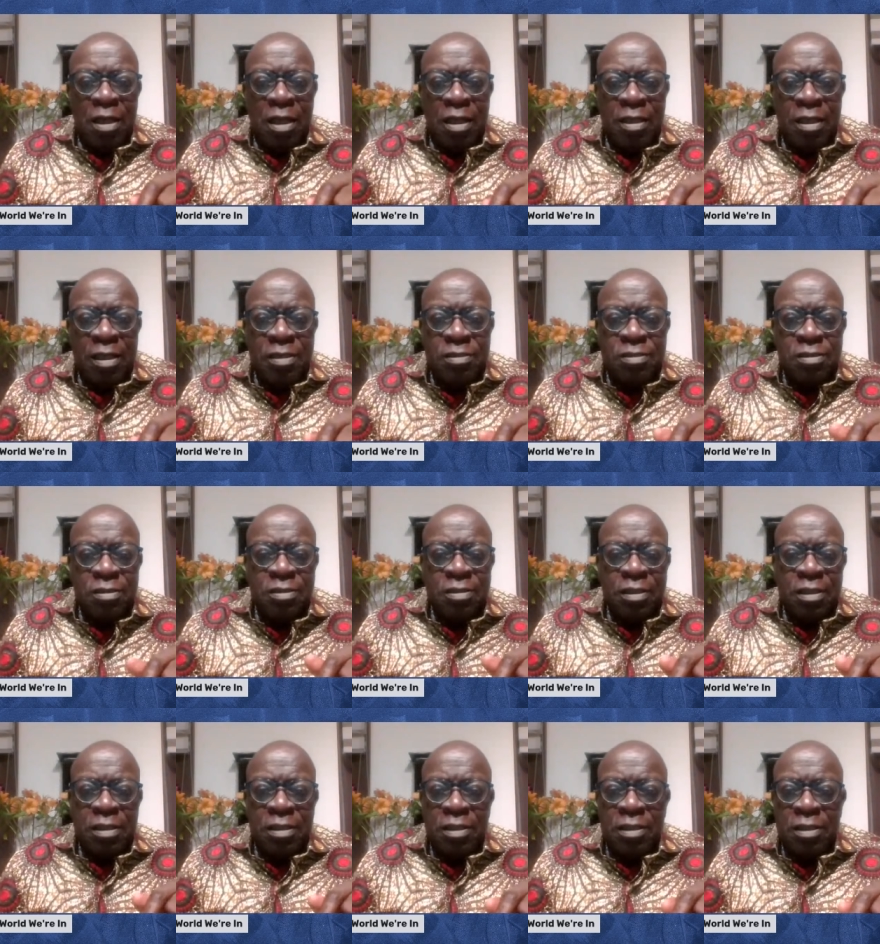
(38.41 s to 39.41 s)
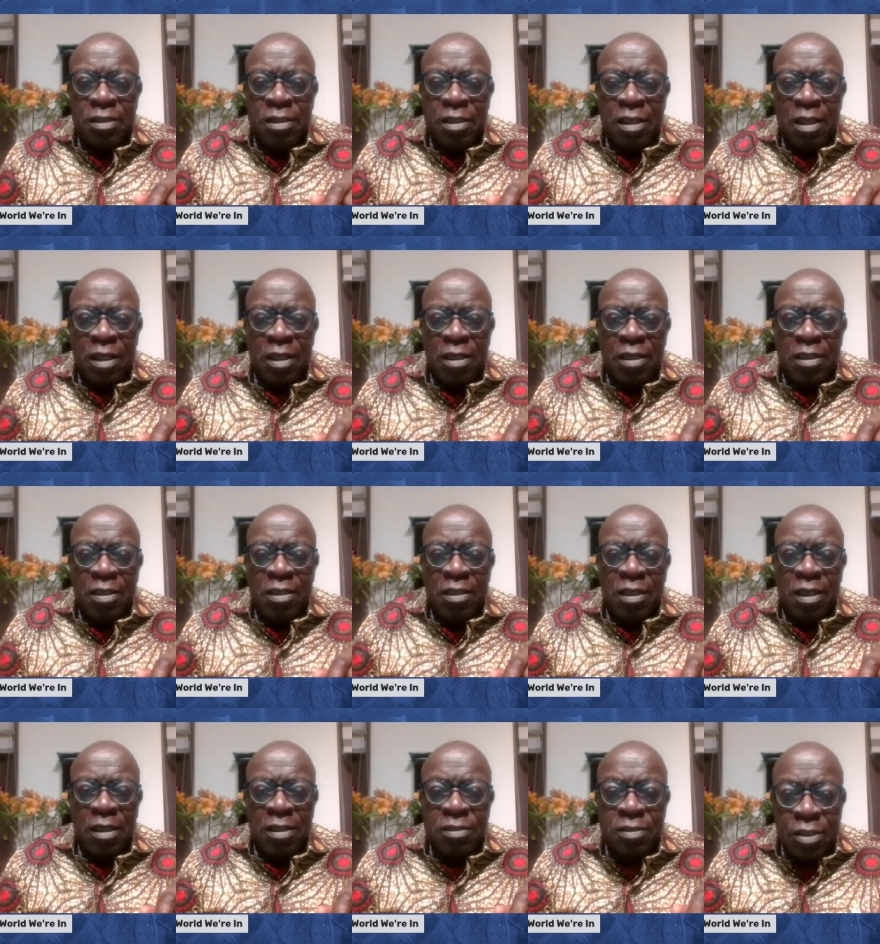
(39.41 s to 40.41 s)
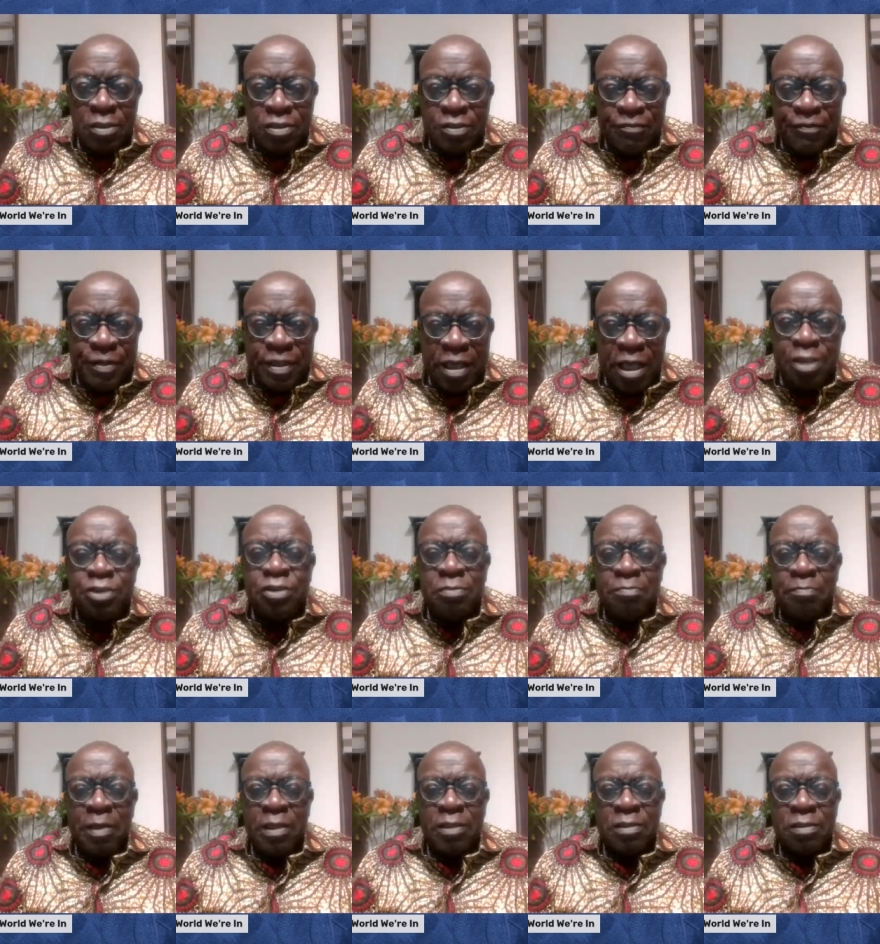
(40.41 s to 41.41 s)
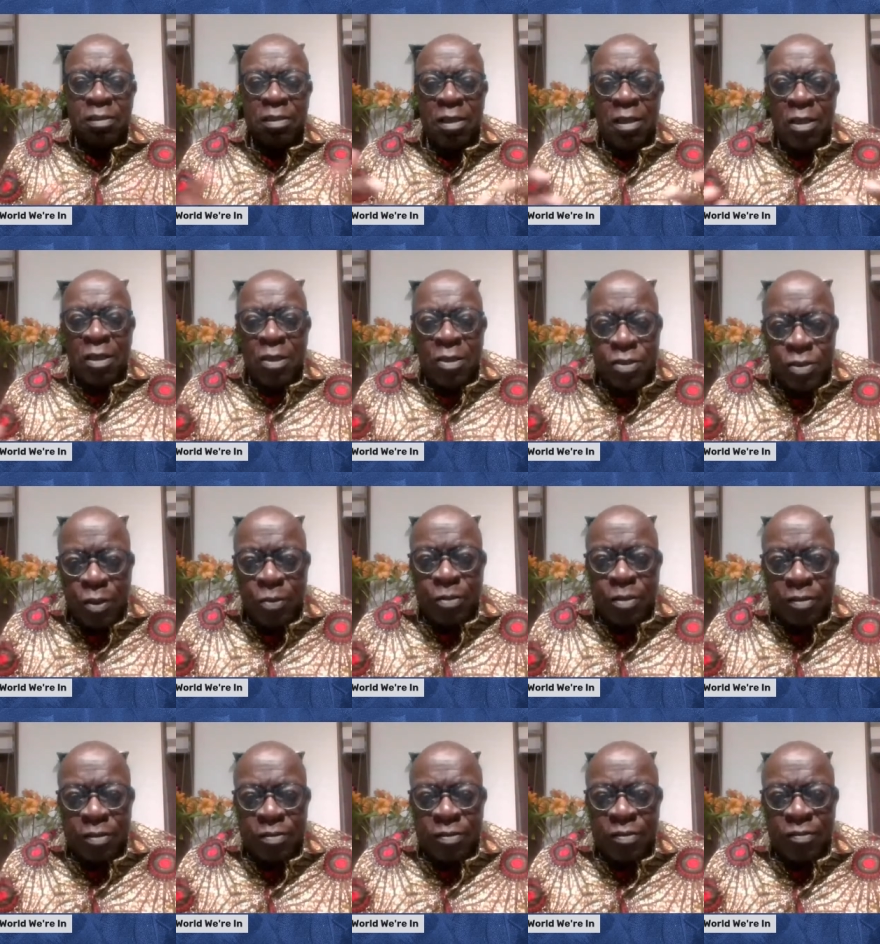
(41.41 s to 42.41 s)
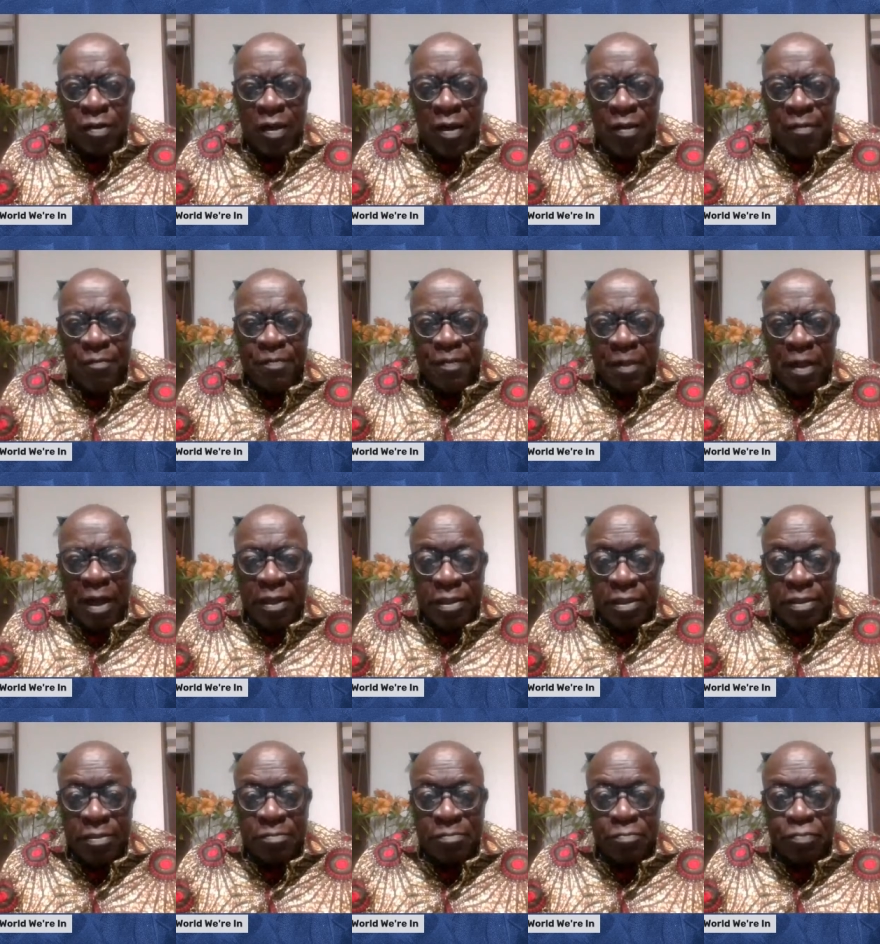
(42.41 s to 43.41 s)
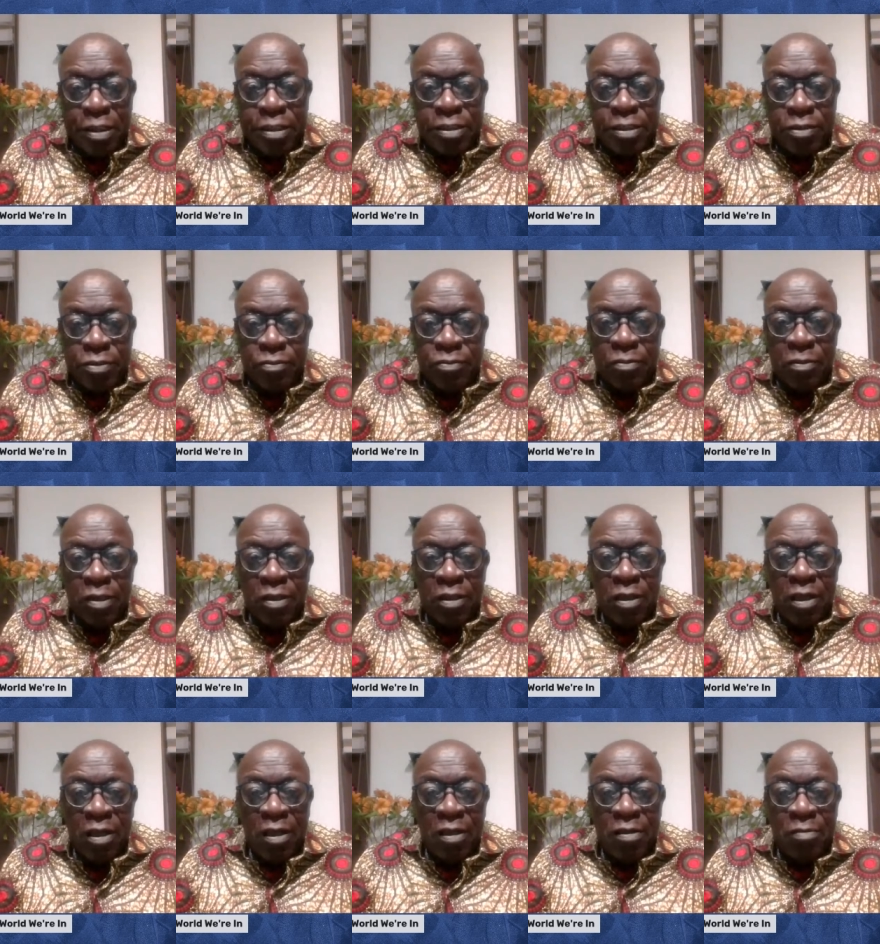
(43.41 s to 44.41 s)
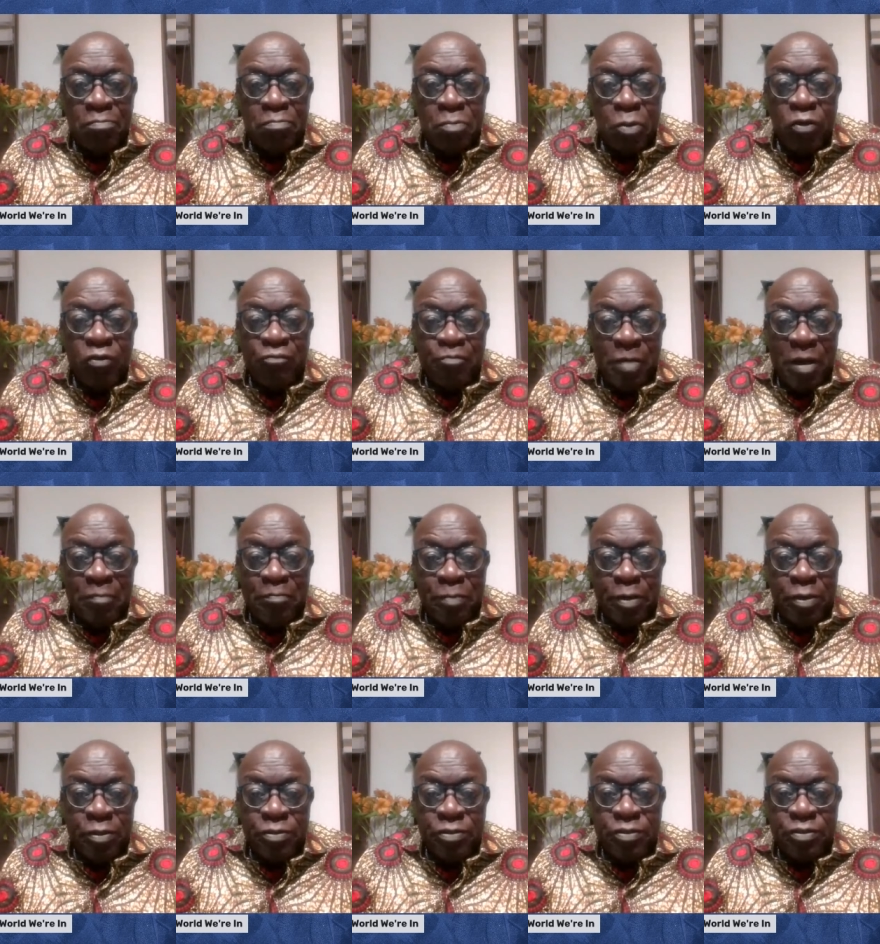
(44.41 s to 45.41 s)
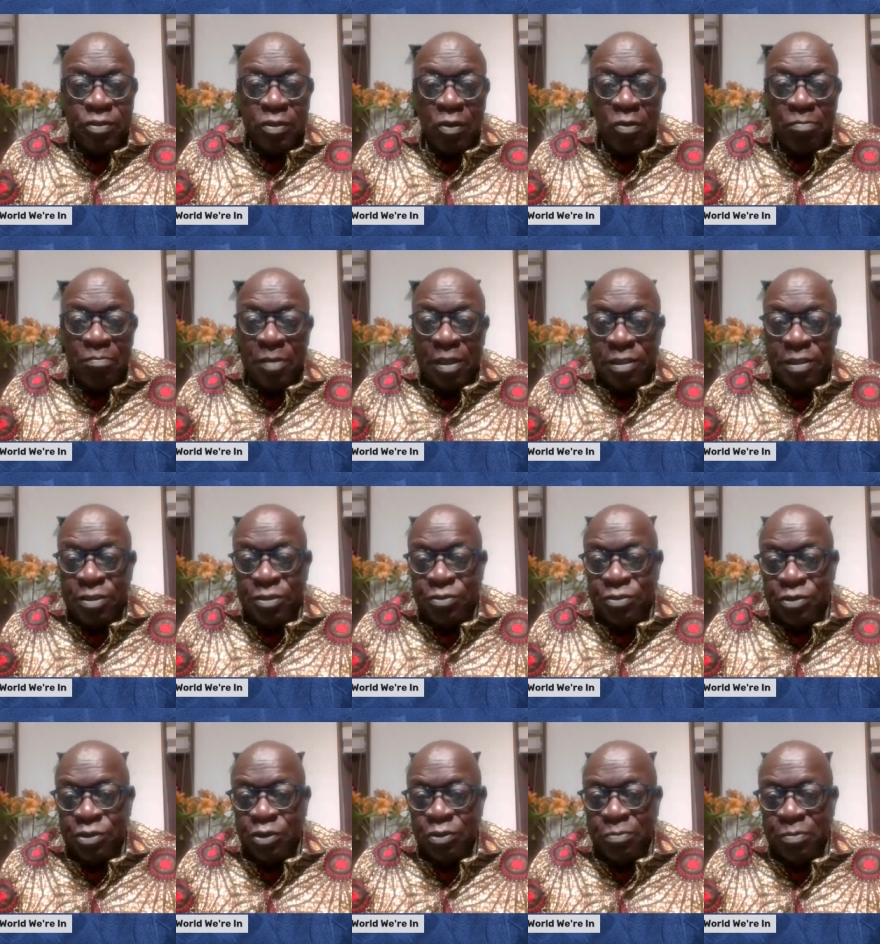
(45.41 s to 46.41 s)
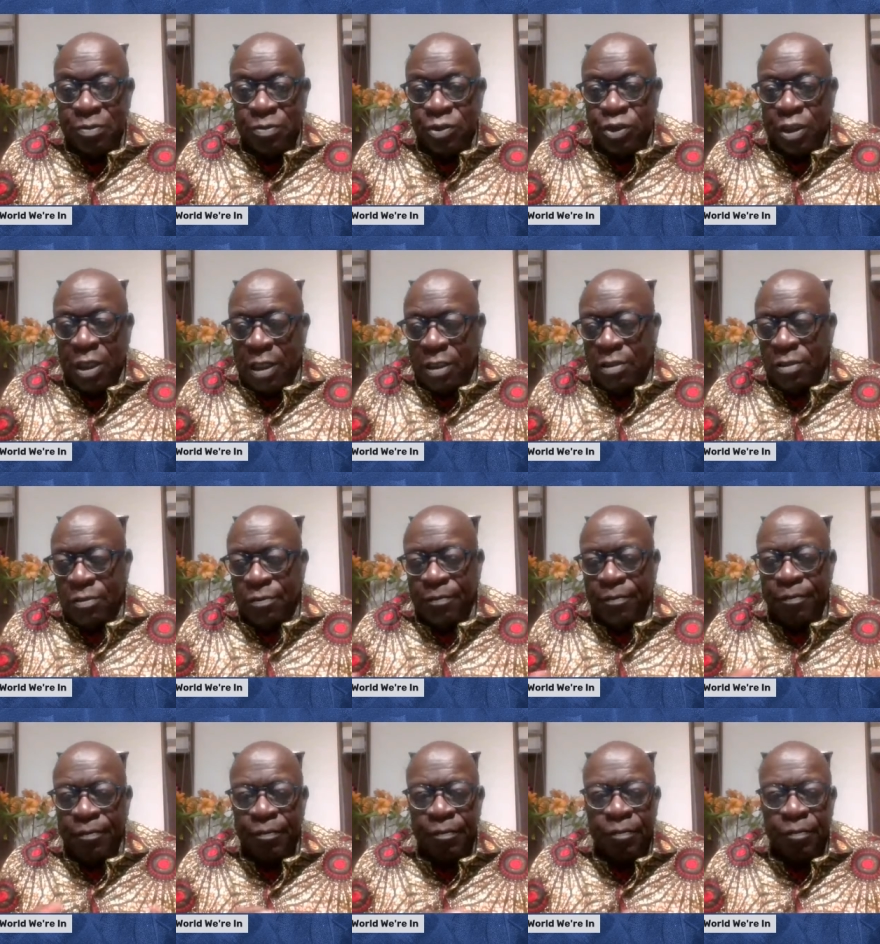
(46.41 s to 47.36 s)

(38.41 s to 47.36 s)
hit the notification button so that I can bring you more of my posts on my YouTube channel.